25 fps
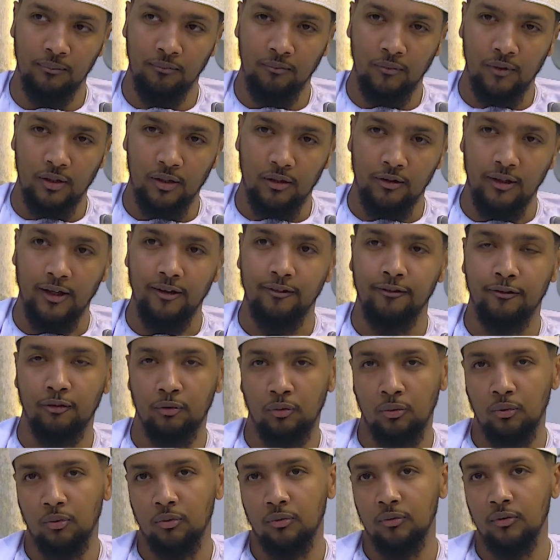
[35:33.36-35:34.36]
They
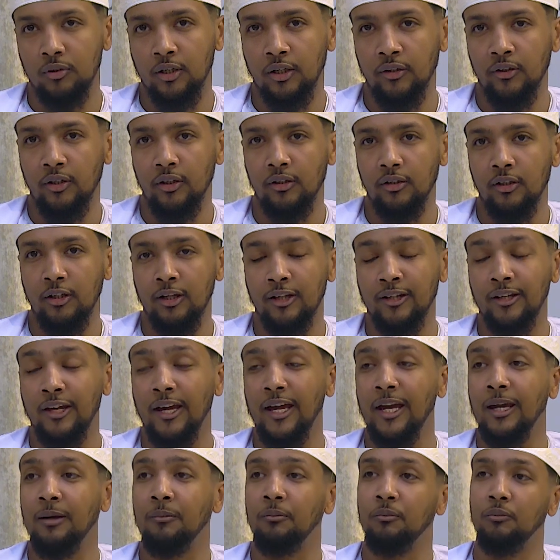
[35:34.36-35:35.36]
fought, and then it
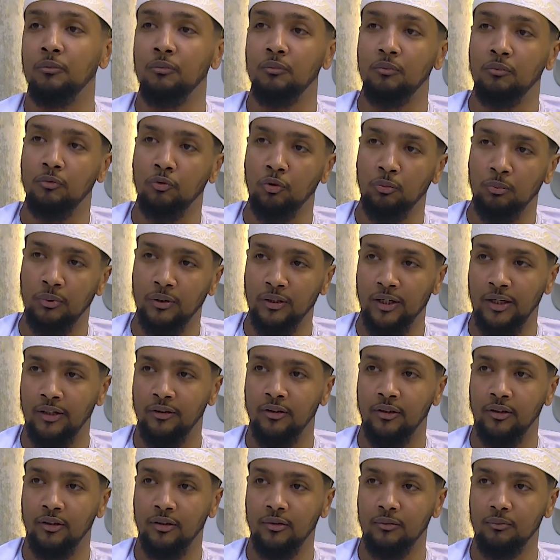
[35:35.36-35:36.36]
came to
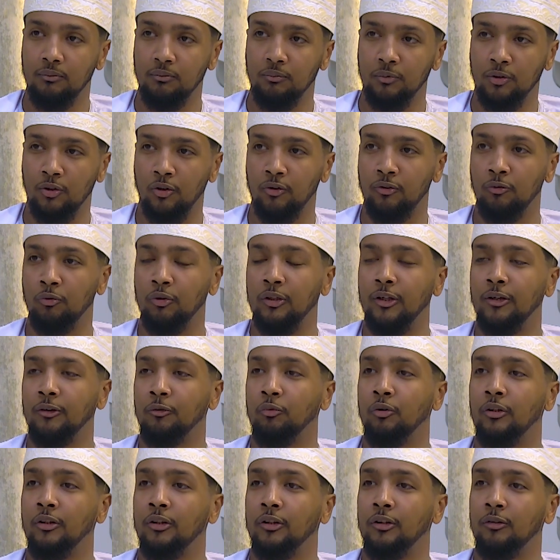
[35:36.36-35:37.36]
Banaadir, because when
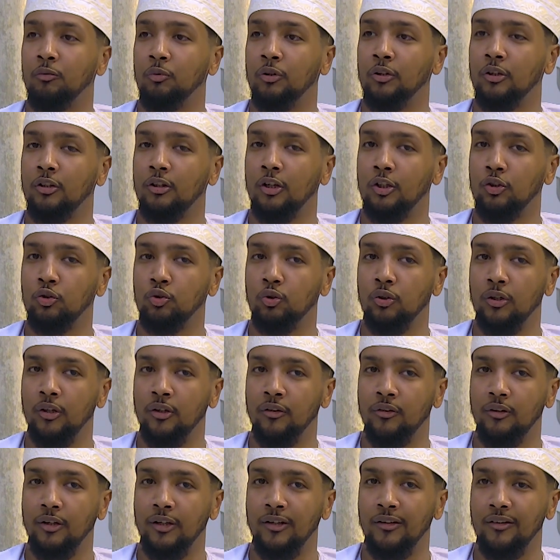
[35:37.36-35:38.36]
the country
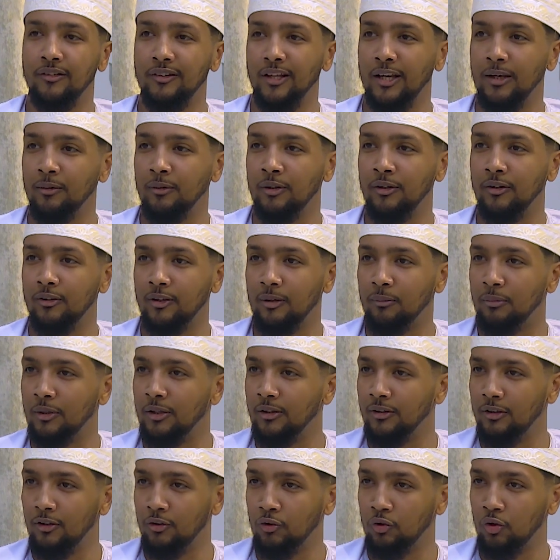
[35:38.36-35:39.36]
is
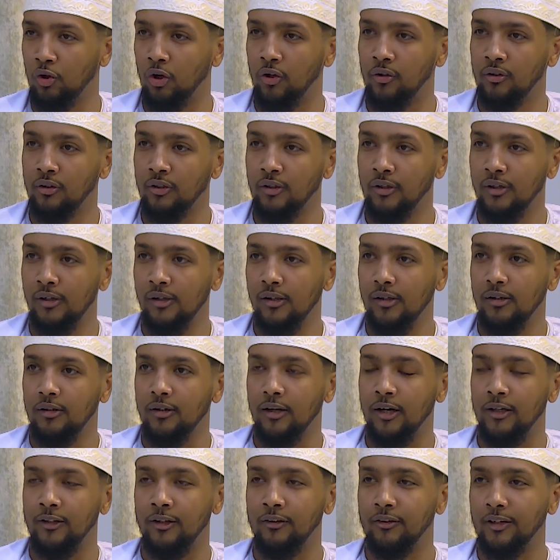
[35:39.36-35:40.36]
instability is gone,
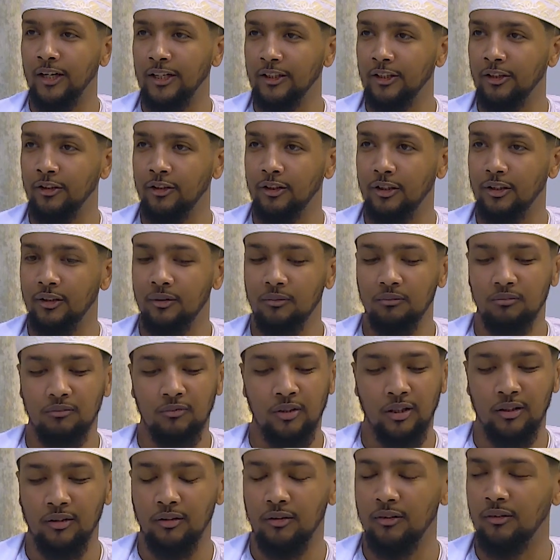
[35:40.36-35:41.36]
and there's anarchy,
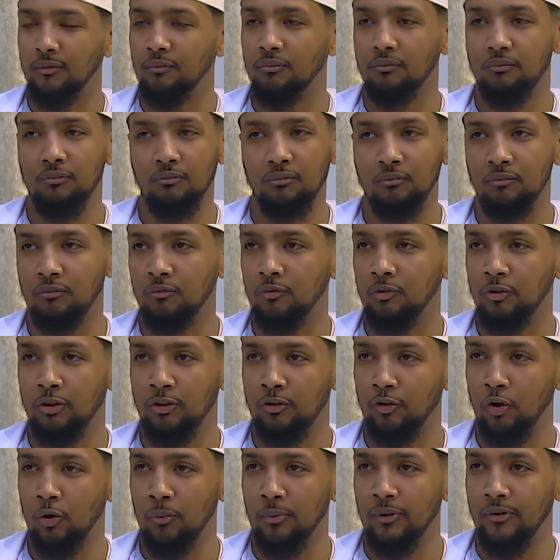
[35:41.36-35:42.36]
then
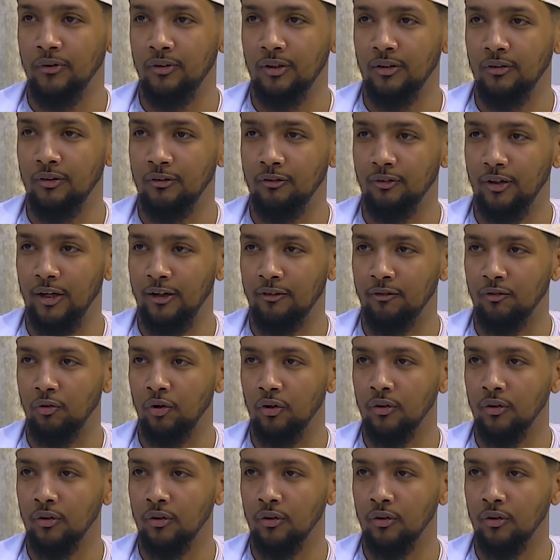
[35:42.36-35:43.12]
it's open season for everyone.